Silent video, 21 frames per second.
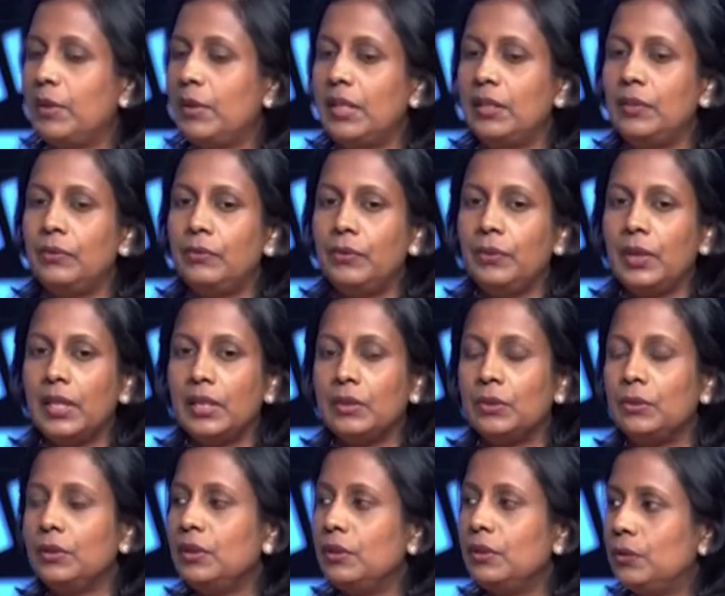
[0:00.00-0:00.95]
But if you
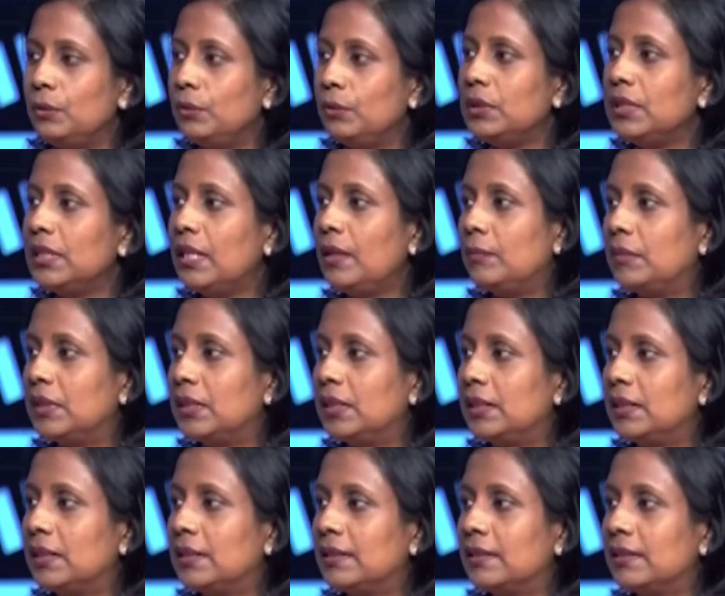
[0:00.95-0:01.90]
actually do
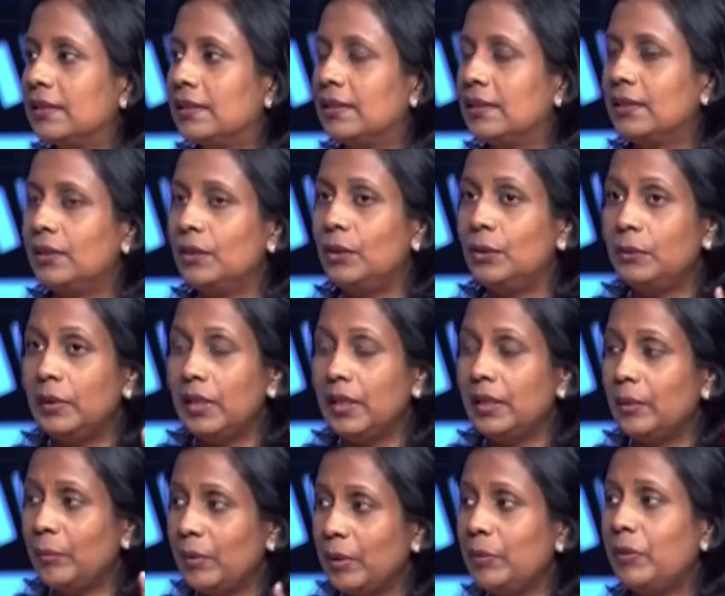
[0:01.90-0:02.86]
something, you will
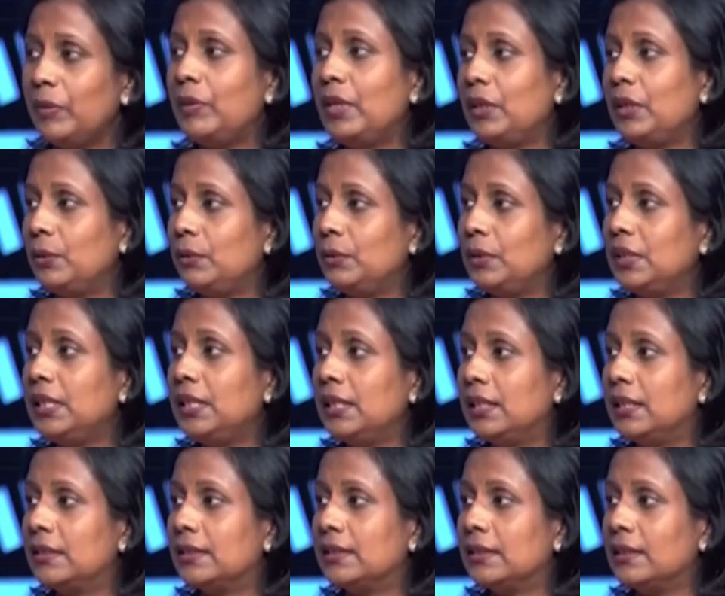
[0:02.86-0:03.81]
remember what you
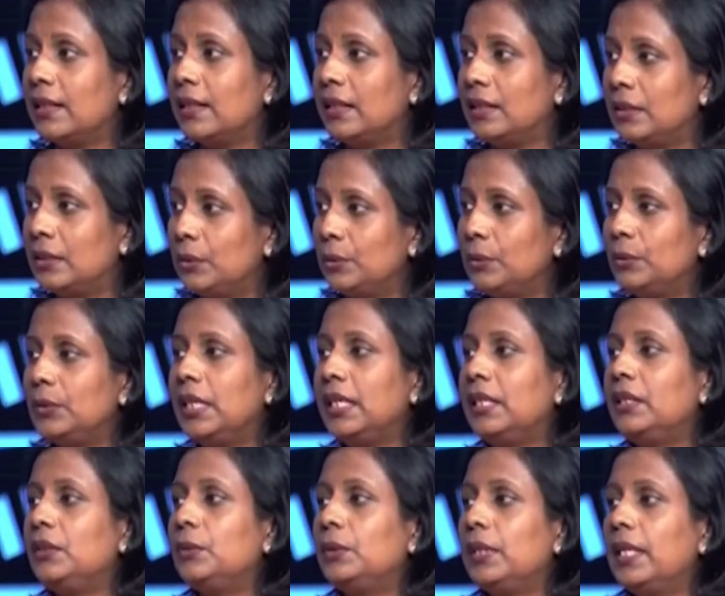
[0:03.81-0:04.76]
did. And through
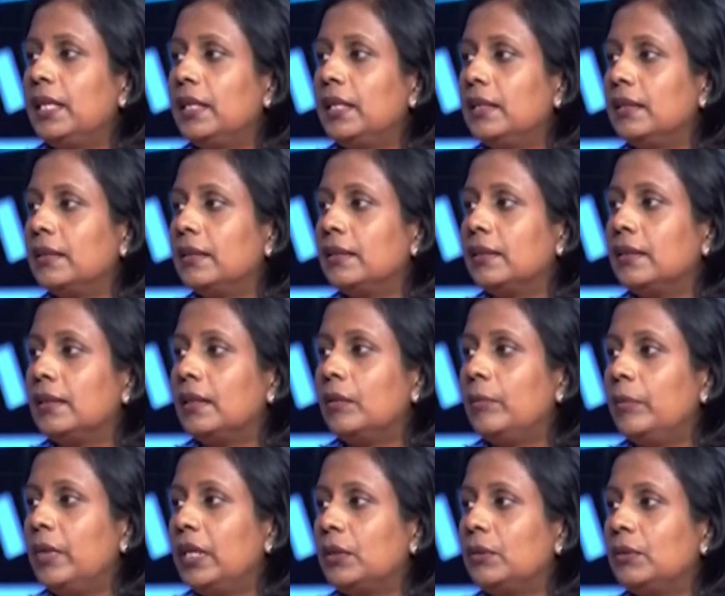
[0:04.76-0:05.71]
that, you can
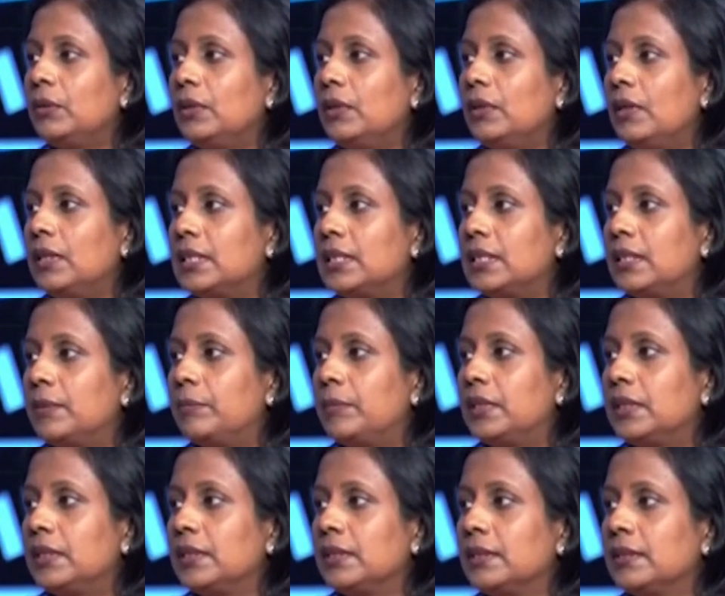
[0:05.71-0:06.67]
come back to the
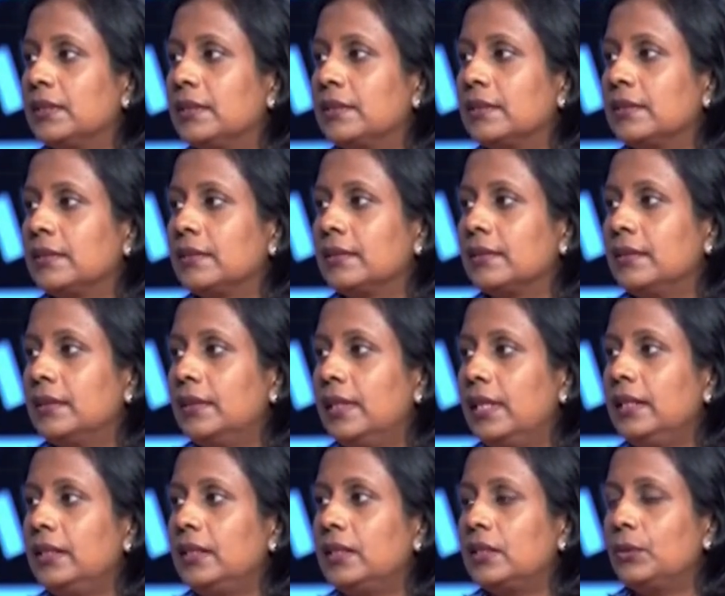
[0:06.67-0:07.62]
concept.
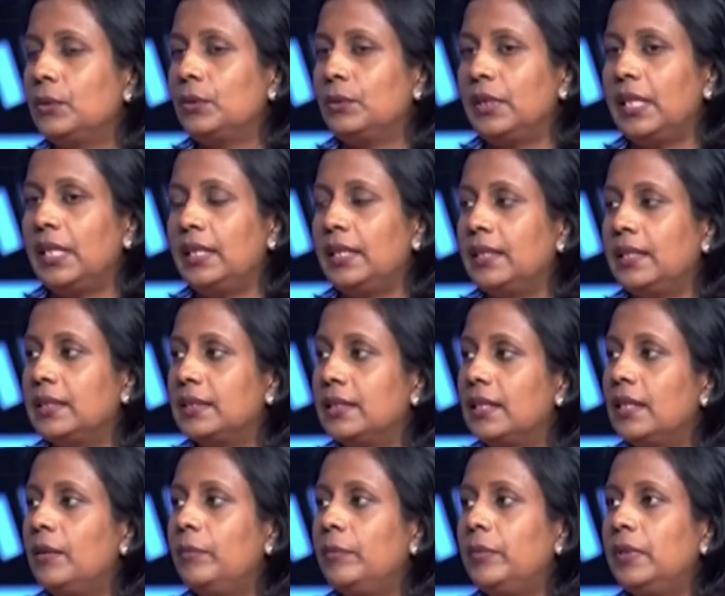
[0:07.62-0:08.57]
Right? So that
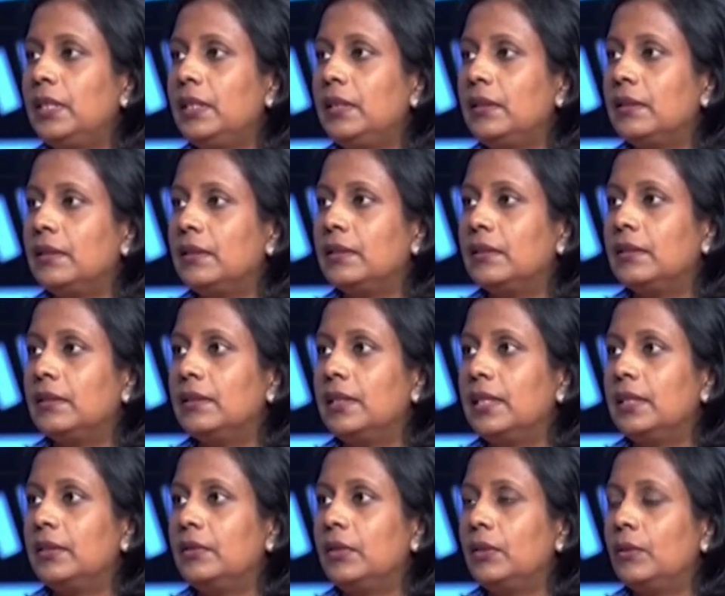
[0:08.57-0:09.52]
example,
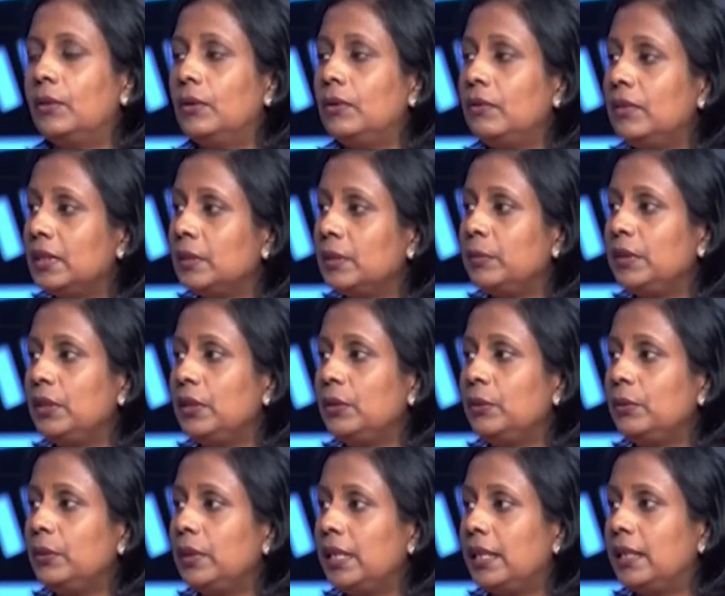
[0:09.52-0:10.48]
that will always be
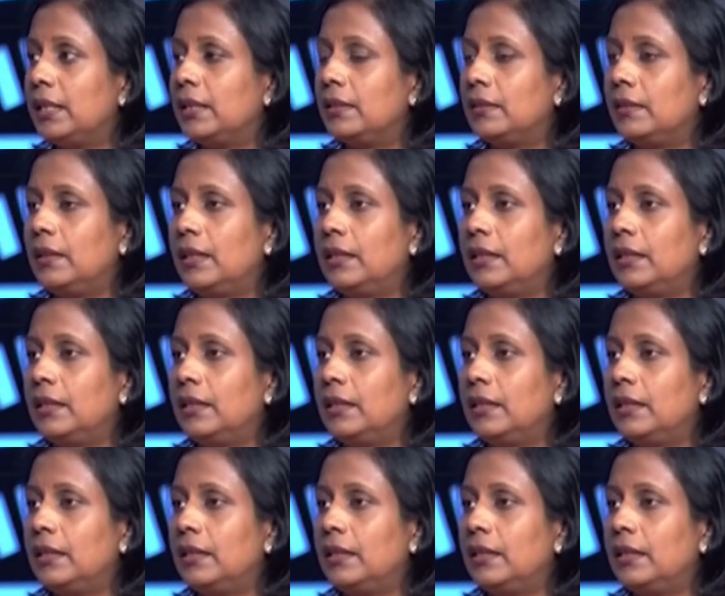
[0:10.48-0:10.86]
in your head.